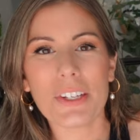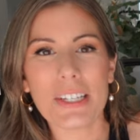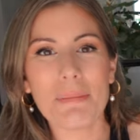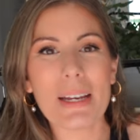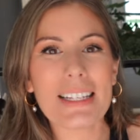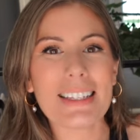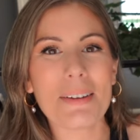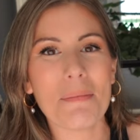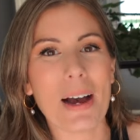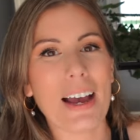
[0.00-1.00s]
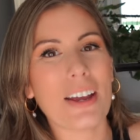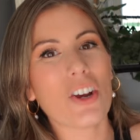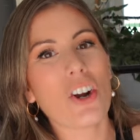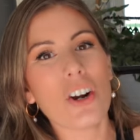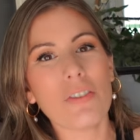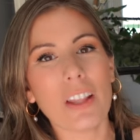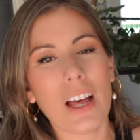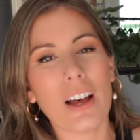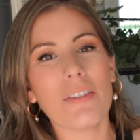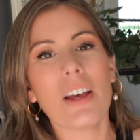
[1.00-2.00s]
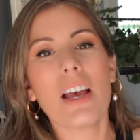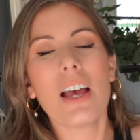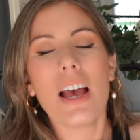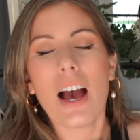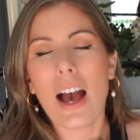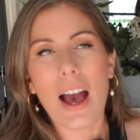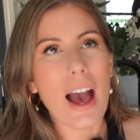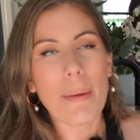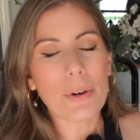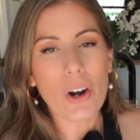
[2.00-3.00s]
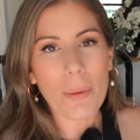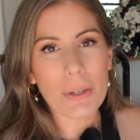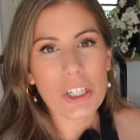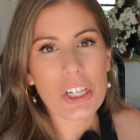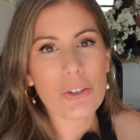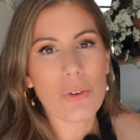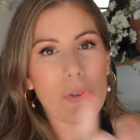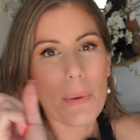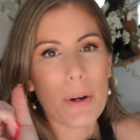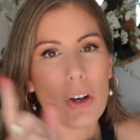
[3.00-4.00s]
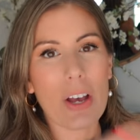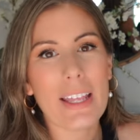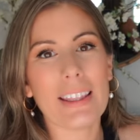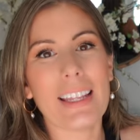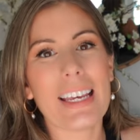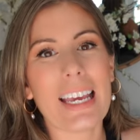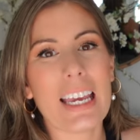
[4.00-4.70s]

you did miss my Curve Love Abercrombie jeans review, I'm gonna go ahead and link it